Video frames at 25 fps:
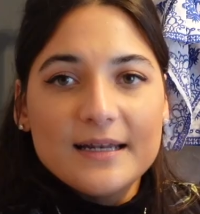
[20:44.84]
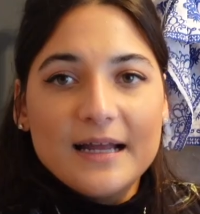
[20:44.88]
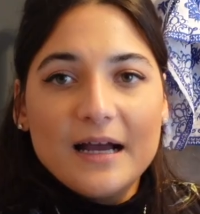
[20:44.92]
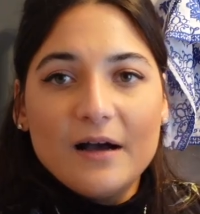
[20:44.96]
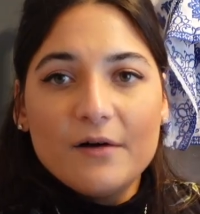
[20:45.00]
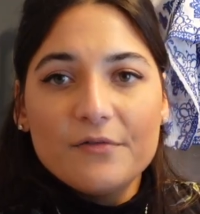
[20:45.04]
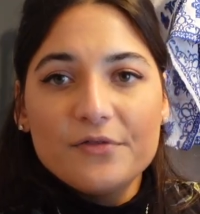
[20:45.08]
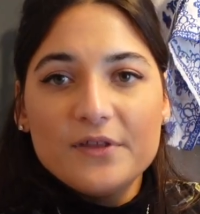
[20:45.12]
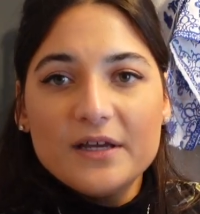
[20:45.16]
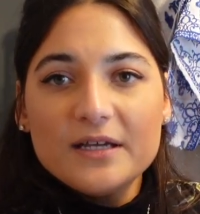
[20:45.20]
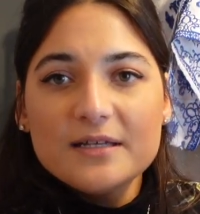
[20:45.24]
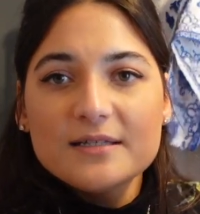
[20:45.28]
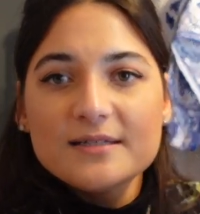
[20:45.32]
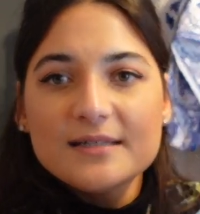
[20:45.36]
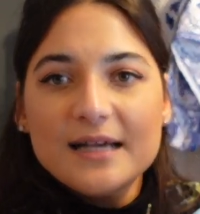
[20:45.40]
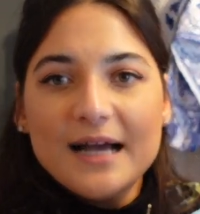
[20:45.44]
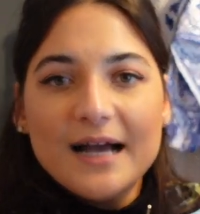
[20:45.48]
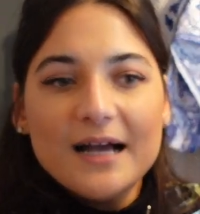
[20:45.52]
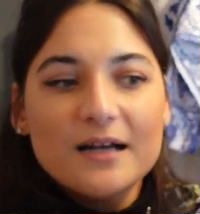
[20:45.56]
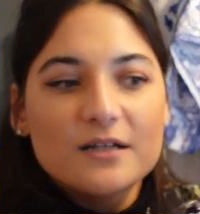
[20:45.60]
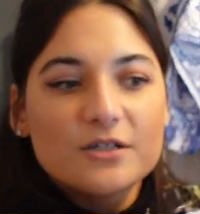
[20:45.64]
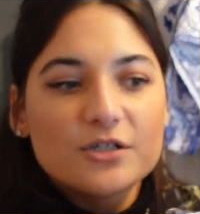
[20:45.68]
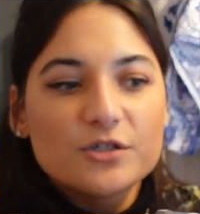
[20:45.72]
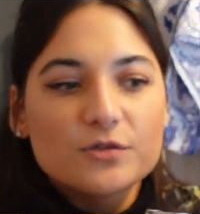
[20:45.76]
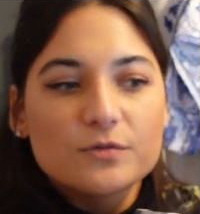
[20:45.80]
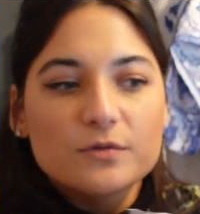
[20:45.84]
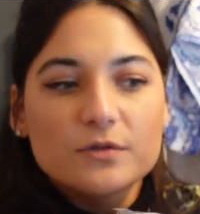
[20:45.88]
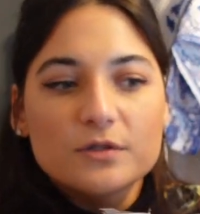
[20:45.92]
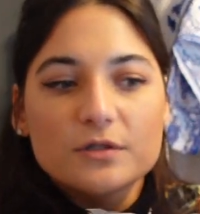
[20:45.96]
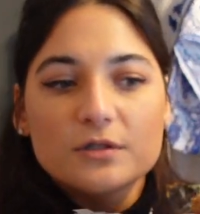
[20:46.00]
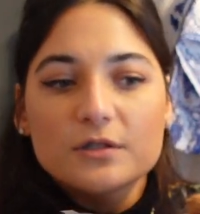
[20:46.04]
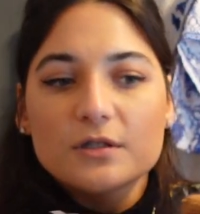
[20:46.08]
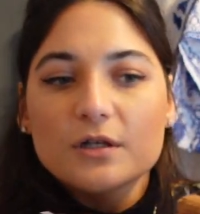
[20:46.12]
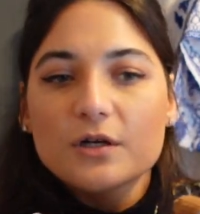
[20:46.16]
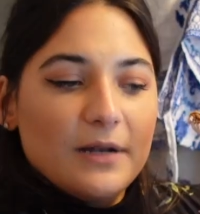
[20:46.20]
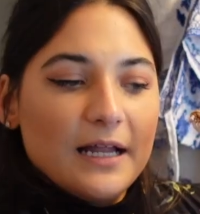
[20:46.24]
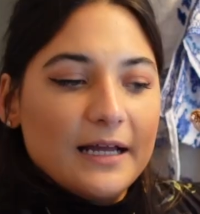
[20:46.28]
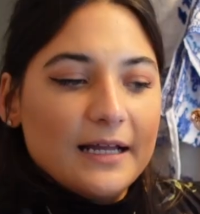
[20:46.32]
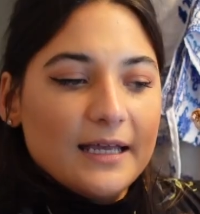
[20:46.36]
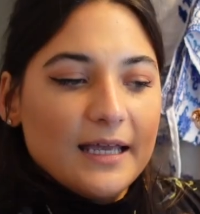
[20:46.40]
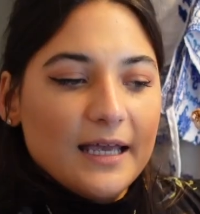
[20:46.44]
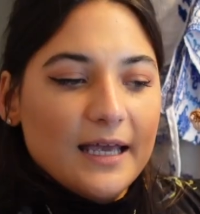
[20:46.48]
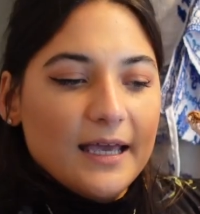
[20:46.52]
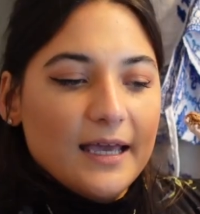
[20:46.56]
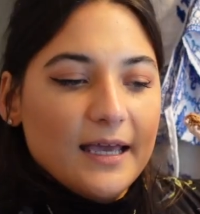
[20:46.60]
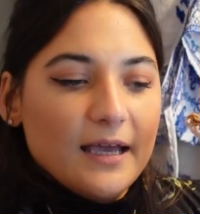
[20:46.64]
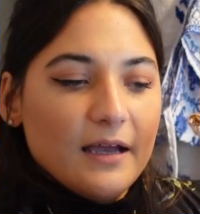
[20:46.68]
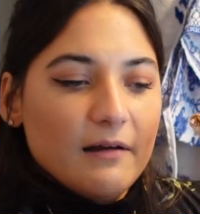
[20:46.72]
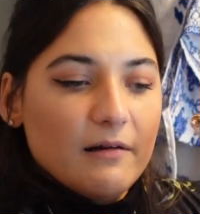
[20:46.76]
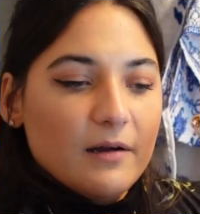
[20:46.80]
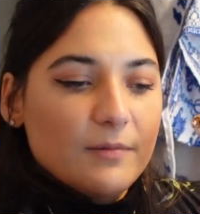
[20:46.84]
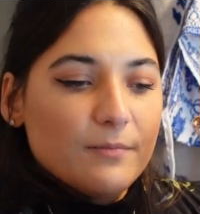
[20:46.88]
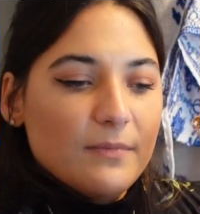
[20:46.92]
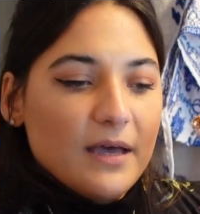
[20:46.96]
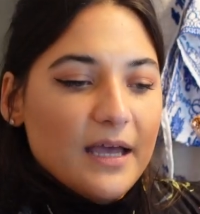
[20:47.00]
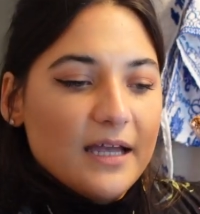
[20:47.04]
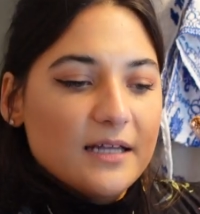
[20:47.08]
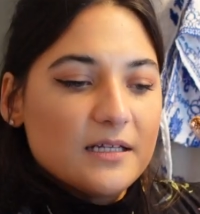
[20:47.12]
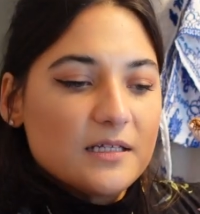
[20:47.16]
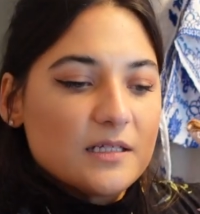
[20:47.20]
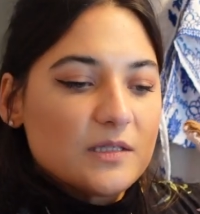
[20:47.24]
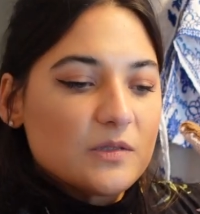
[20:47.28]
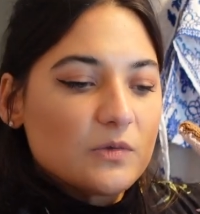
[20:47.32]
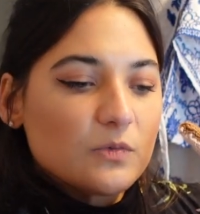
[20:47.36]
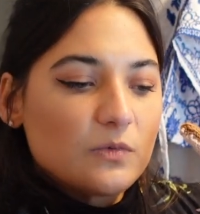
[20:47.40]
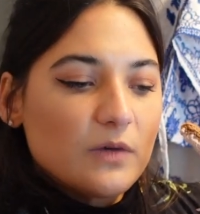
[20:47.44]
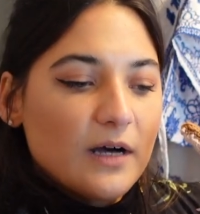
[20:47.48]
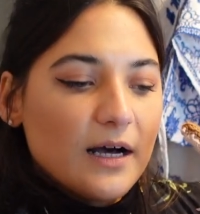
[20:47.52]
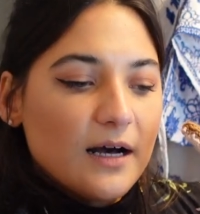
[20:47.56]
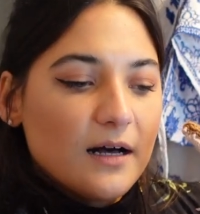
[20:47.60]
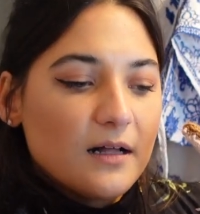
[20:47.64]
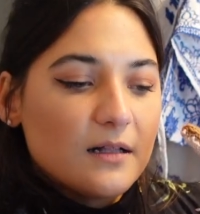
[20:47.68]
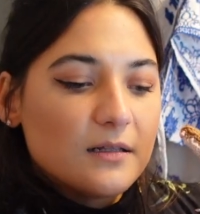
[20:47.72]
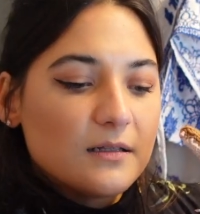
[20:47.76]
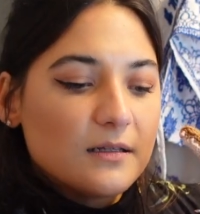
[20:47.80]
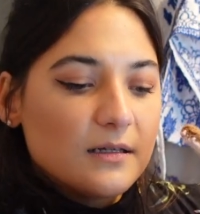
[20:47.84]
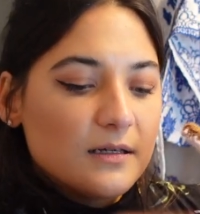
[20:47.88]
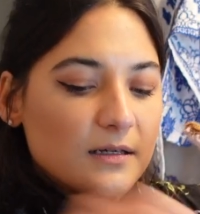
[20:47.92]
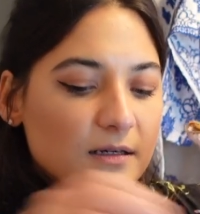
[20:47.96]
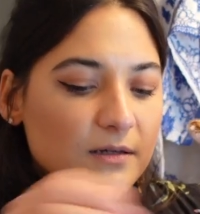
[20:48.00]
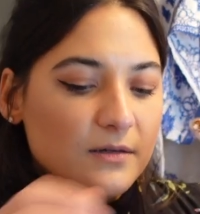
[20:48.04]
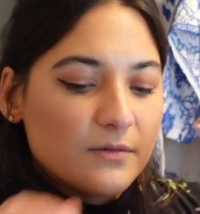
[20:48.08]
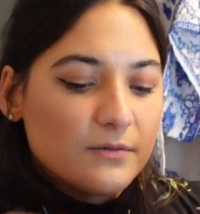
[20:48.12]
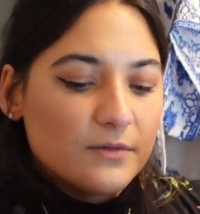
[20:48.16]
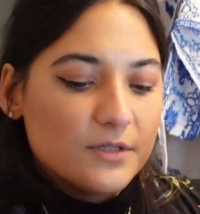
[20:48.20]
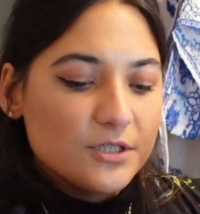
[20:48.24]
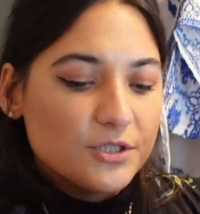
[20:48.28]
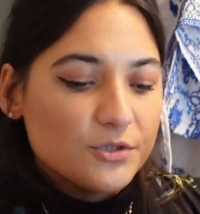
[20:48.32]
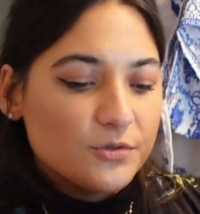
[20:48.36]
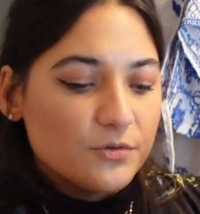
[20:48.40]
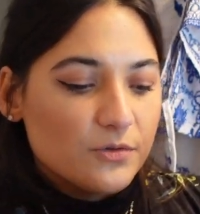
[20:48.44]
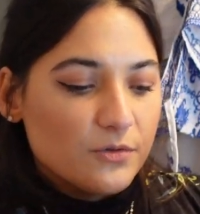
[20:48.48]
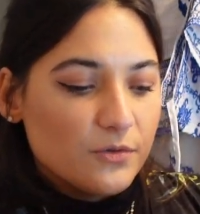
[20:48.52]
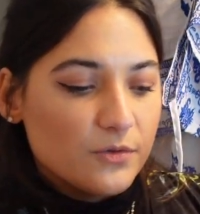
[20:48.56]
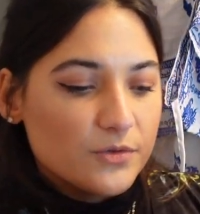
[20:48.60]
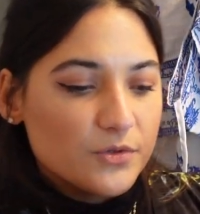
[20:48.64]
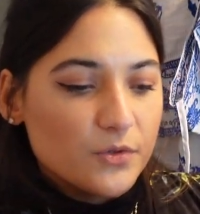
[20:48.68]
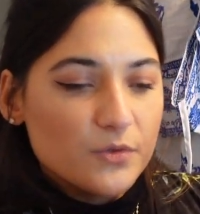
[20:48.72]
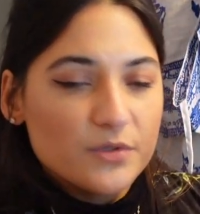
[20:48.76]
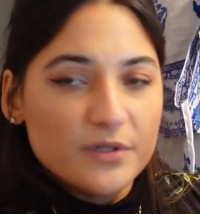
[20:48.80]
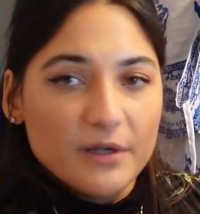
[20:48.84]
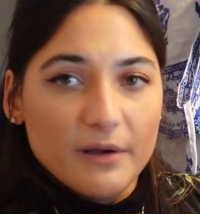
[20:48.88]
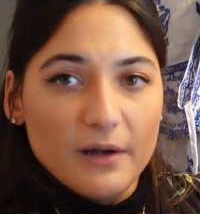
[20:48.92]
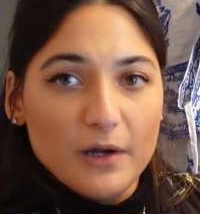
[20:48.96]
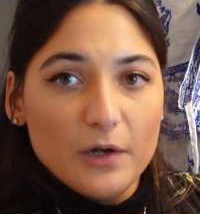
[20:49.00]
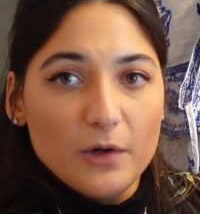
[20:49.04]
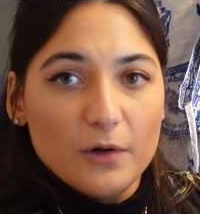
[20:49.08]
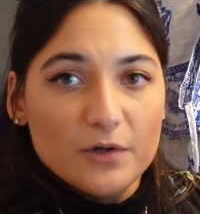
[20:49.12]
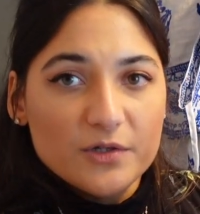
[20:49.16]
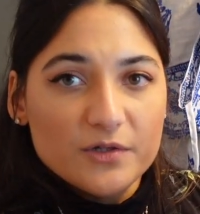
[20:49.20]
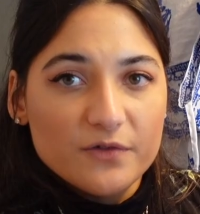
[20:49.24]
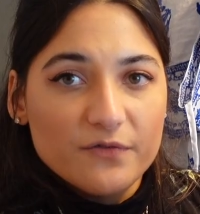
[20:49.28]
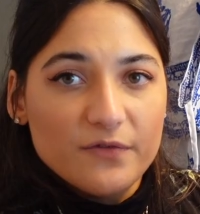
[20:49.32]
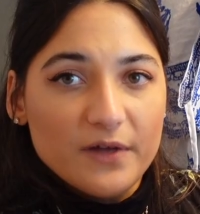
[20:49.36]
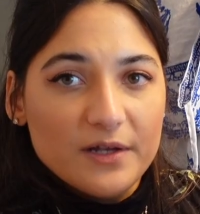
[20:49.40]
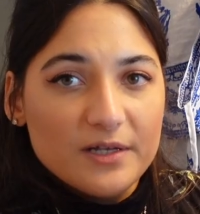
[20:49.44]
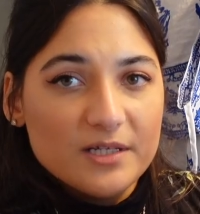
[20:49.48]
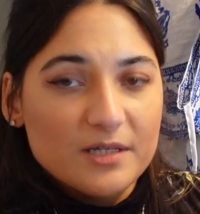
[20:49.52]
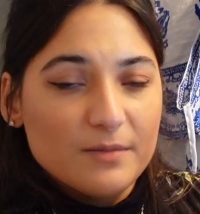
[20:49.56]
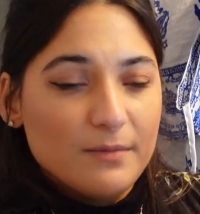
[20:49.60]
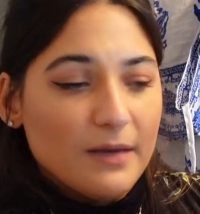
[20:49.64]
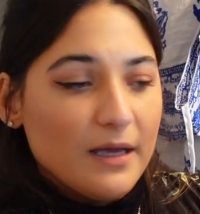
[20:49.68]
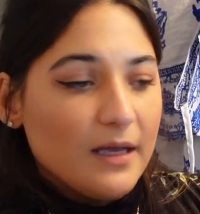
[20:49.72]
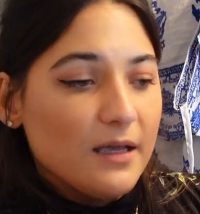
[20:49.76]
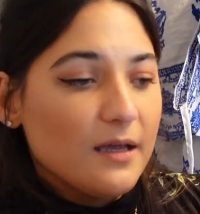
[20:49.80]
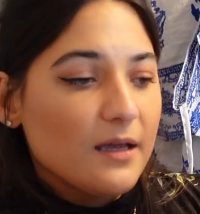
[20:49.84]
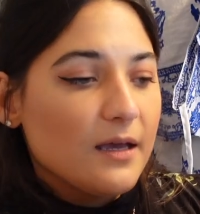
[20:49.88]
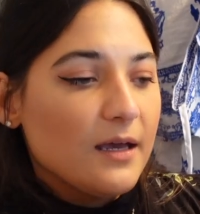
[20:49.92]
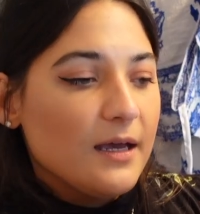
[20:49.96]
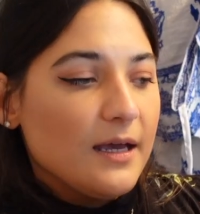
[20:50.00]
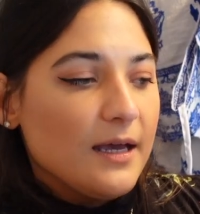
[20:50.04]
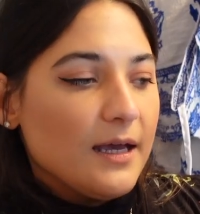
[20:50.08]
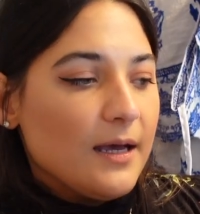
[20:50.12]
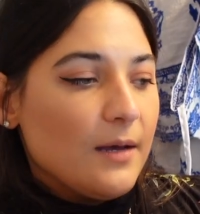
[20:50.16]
Now this actual blanket here I made as well, which was also a lot of fun to make.